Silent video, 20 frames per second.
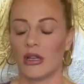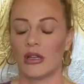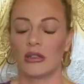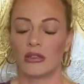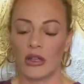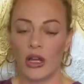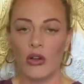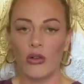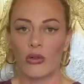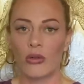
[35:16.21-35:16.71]

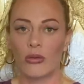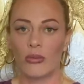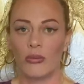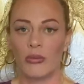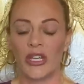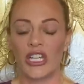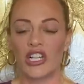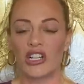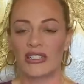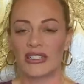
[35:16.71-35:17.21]
No,
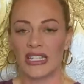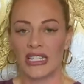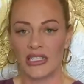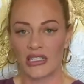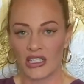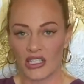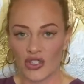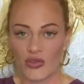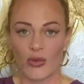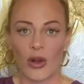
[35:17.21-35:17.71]
because it
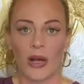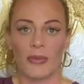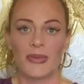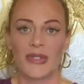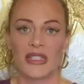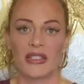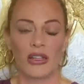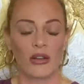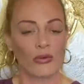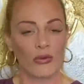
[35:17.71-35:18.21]

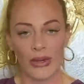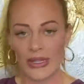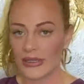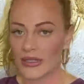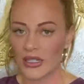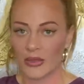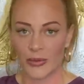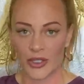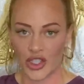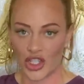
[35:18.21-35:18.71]
disrupts their
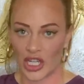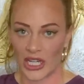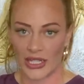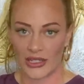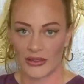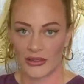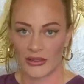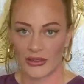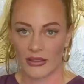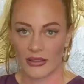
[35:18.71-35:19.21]
risk machine.
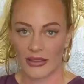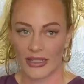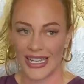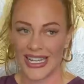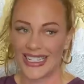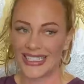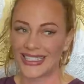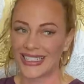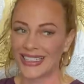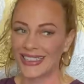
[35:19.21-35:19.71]

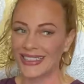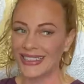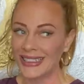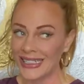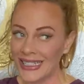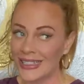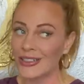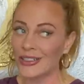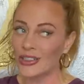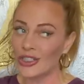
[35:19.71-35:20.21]
It's a
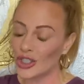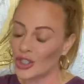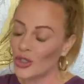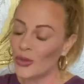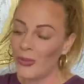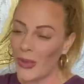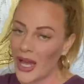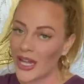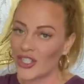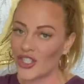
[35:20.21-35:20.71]
little too
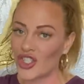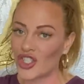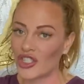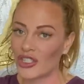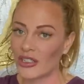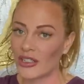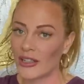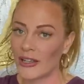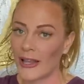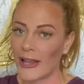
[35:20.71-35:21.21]
much.
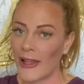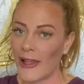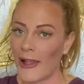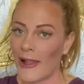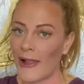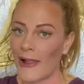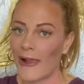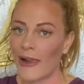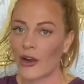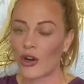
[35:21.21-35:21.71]

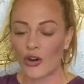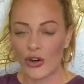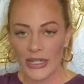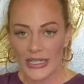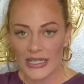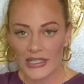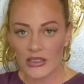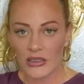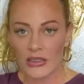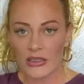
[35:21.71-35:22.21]

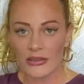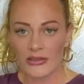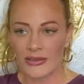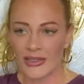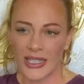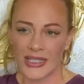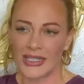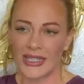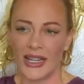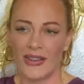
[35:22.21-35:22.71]
Crystal
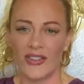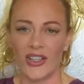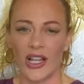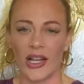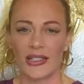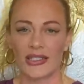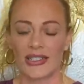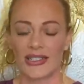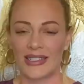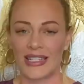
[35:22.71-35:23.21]
doesn't have a
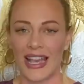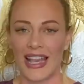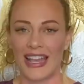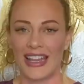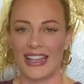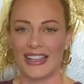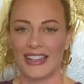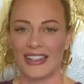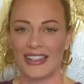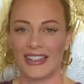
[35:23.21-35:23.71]
lot to
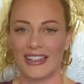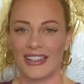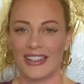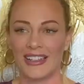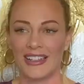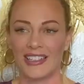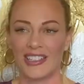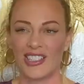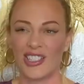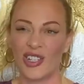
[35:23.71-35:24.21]
say,
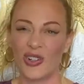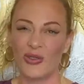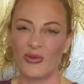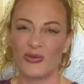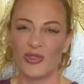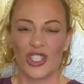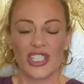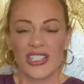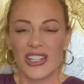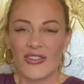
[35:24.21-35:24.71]
so
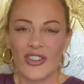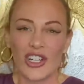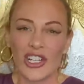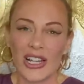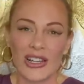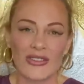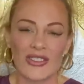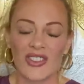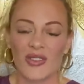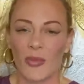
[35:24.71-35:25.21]
she's never going to
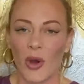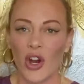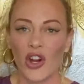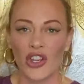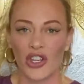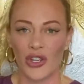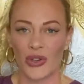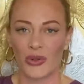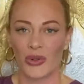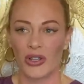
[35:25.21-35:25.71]
outsmart
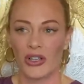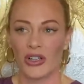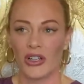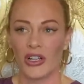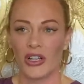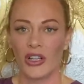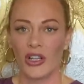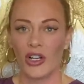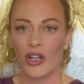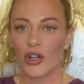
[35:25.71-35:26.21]
you.
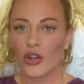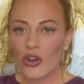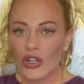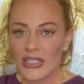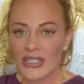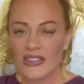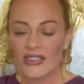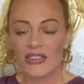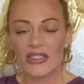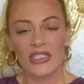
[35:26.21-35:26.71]

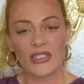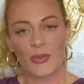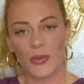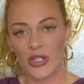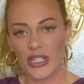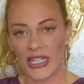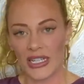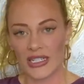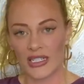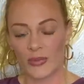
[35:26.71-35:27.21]
Crystal is
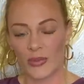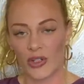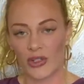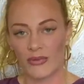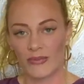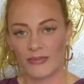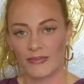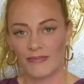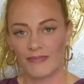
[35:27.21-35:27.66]
predictable.